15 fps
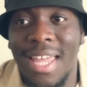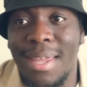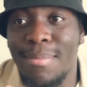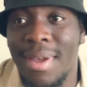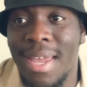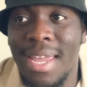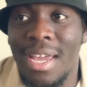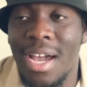they
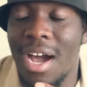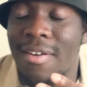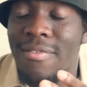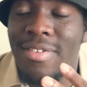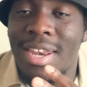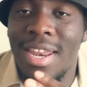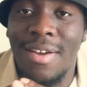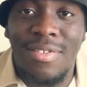make,
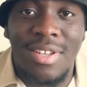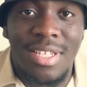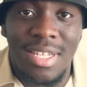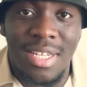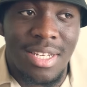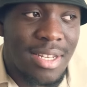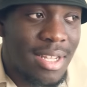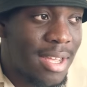I've never
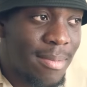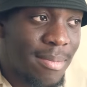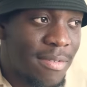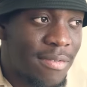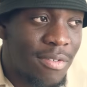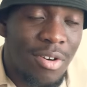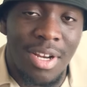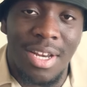seen it
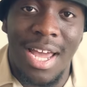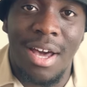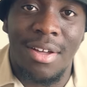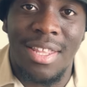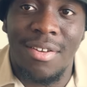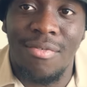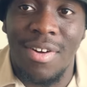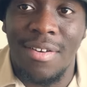before. And how
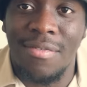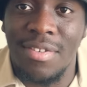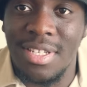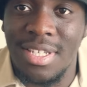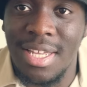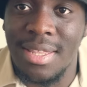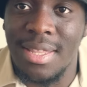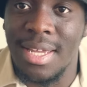they
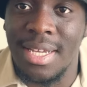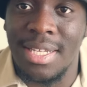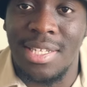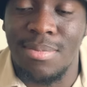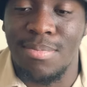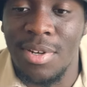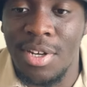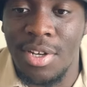reference their things
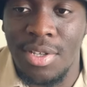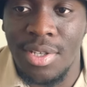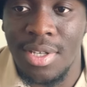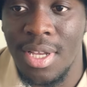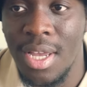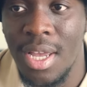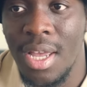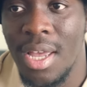is because
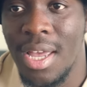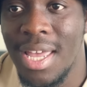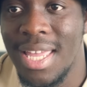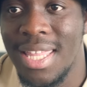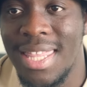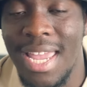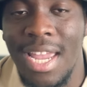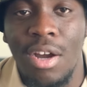
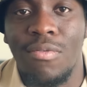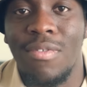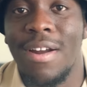they are